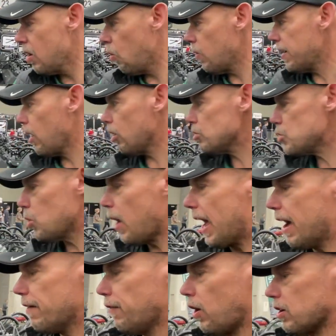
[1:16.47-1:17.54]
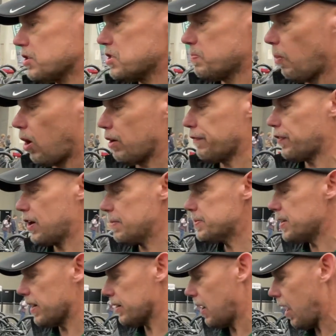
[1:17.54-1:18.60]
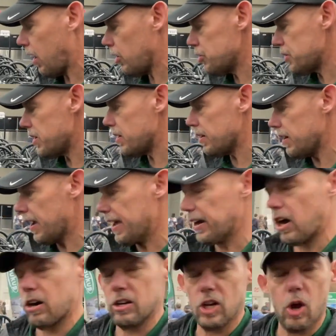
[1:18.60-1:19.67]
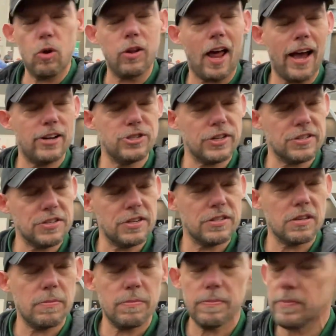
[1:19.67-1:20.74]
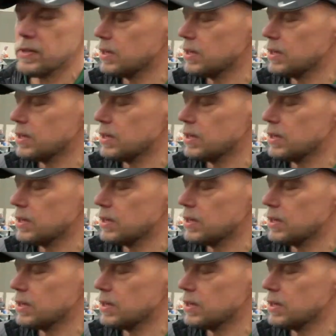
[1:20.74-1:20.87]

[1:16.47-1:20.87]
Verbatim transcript: We also have our smart frame technology and our Load Logic system.